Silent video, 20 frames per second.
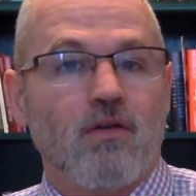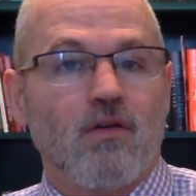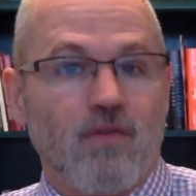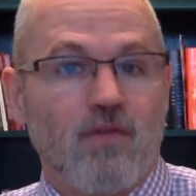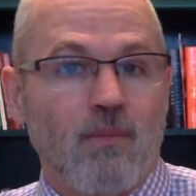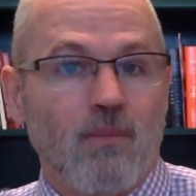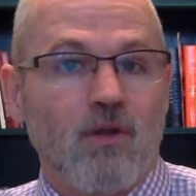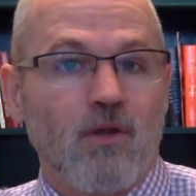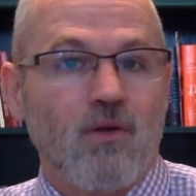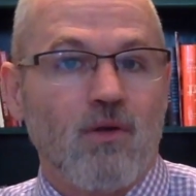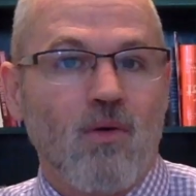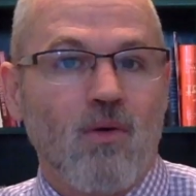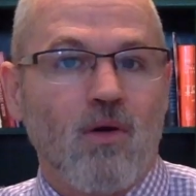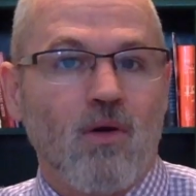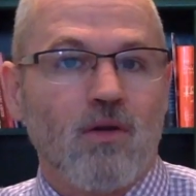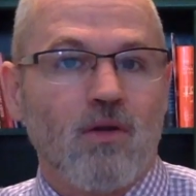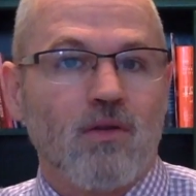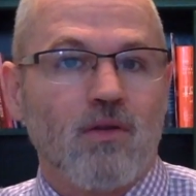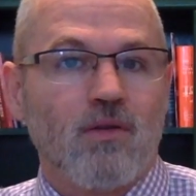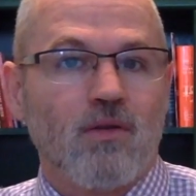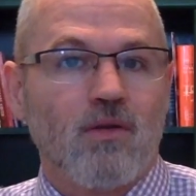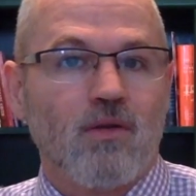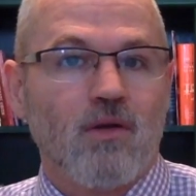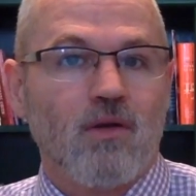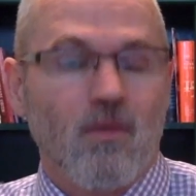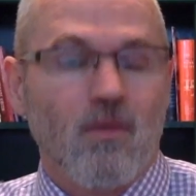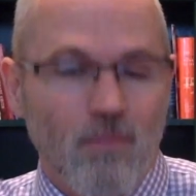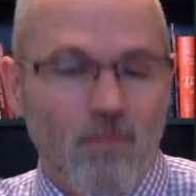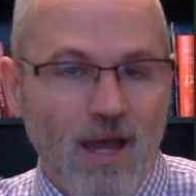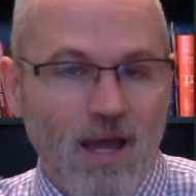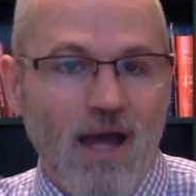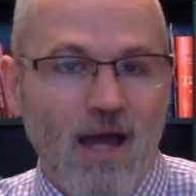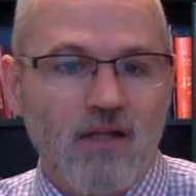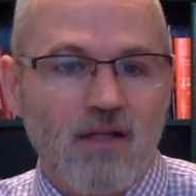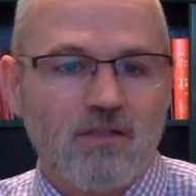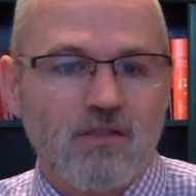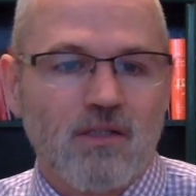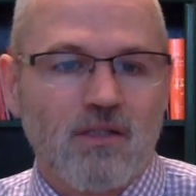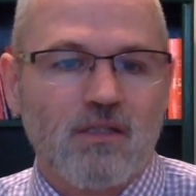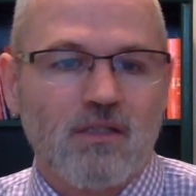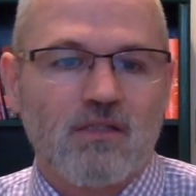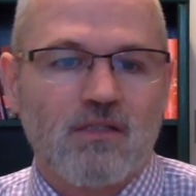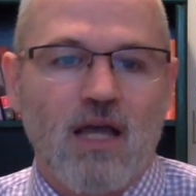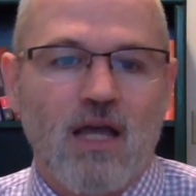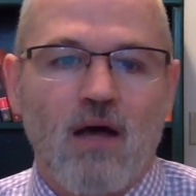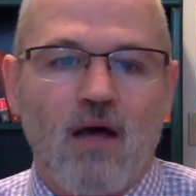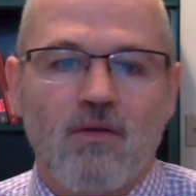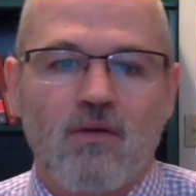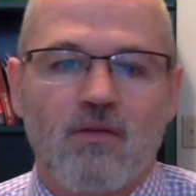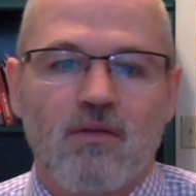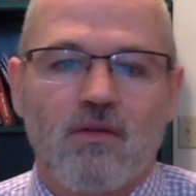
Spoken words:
from the north back to the south.